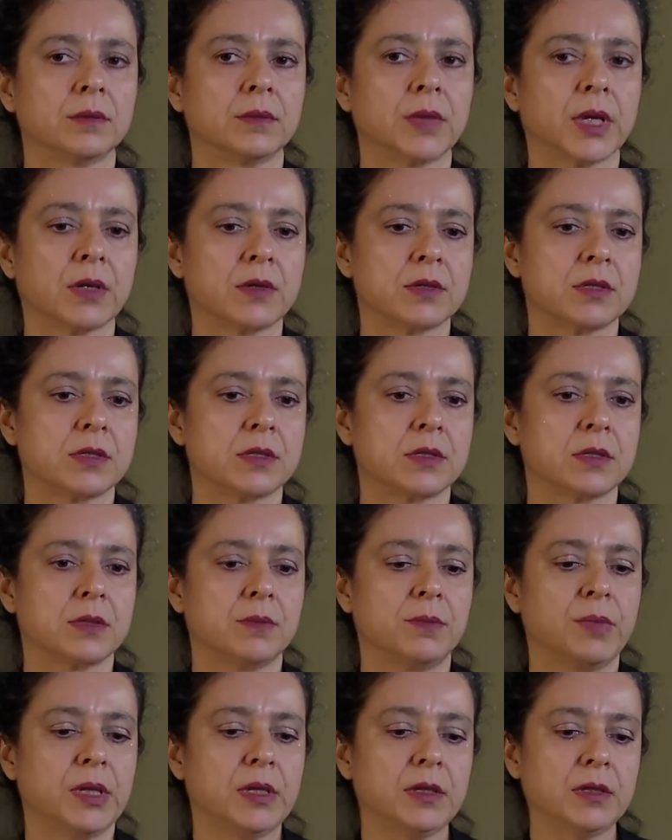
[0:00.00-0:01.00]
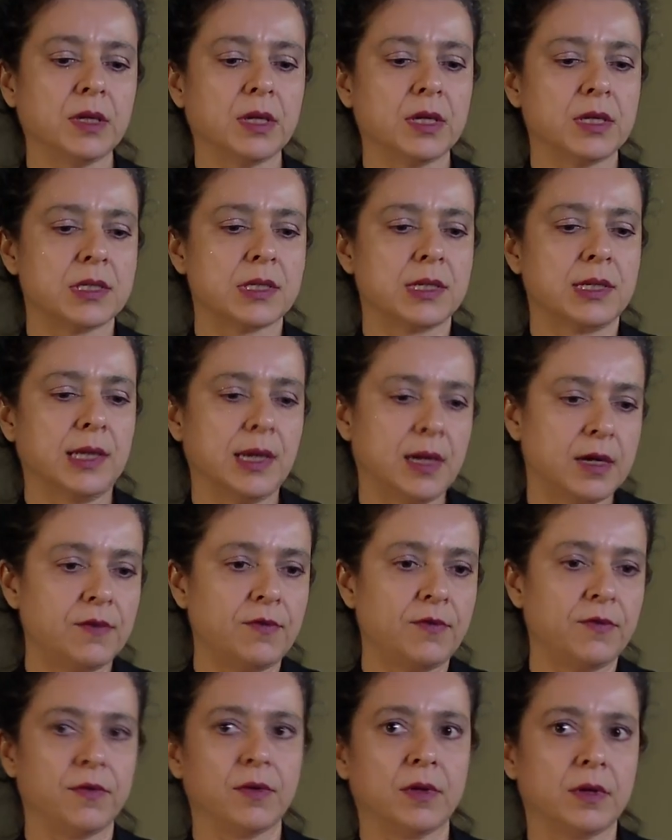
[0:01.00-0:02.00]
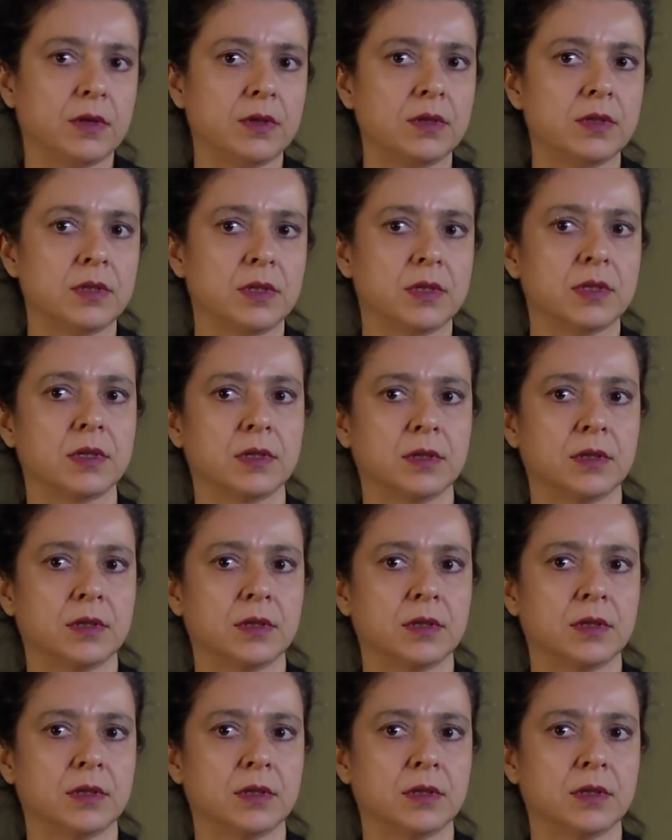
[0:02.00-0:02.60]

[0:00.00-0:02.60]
Because the building has a life and